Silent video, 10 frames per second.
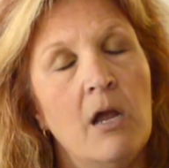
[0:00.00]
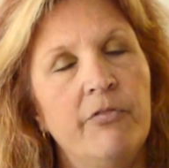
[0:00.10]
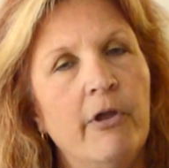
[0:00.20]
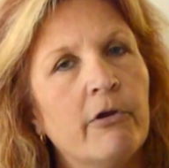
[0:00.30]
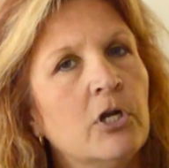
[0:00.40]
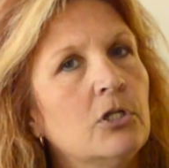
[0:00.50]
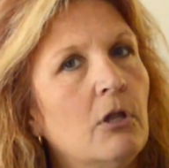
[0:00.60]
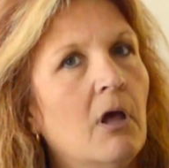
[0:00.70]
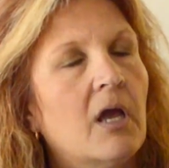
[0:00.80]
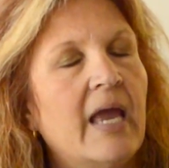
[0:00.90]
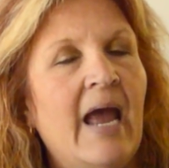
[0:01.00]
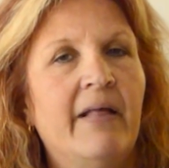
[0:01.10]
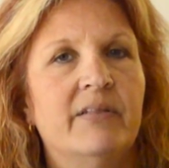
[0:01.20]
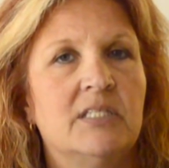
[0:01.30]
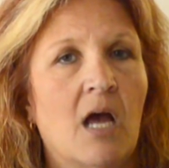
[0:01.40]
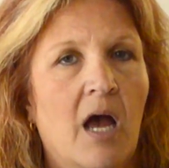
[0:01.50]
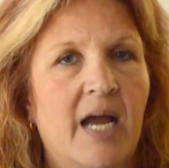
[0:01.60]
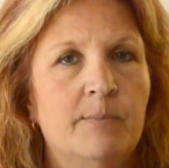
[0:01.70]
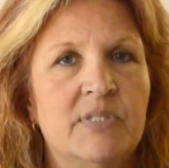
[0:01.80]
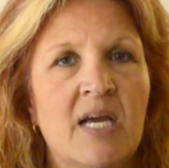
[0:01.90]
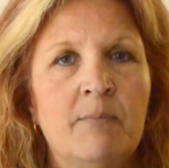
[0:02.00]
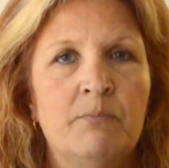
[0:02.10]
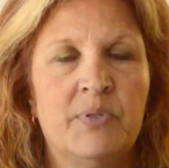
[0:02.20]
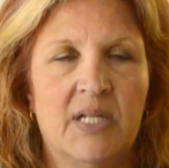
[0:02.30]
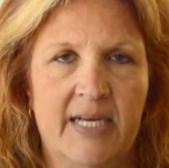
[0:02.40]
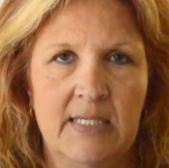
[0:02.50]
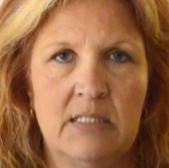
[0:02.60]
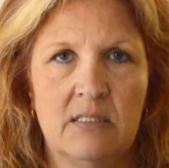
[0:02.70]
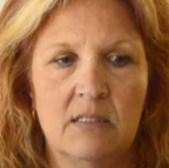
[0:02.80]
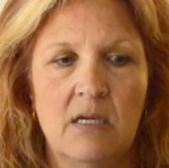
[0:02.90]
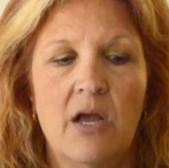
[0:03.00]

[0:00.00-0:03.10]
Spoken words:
They're going to look at the times and place